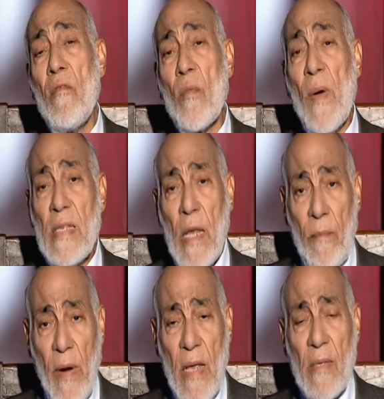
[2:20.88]
for my
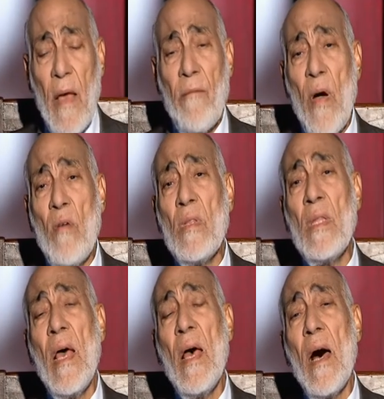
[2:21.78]
surprise, I found
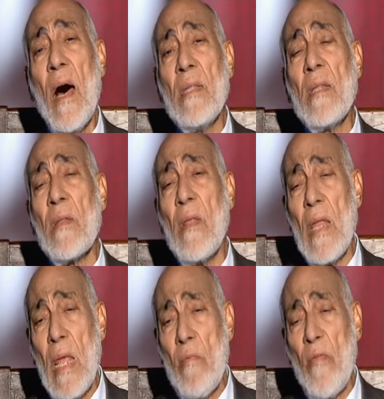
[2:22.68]
under the
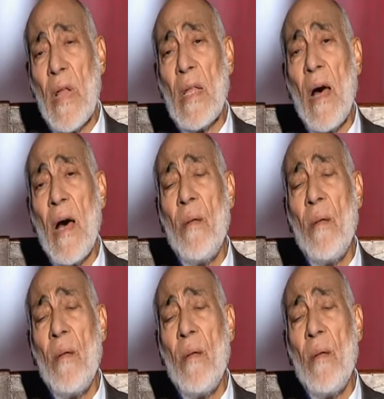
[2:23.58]
name of Allah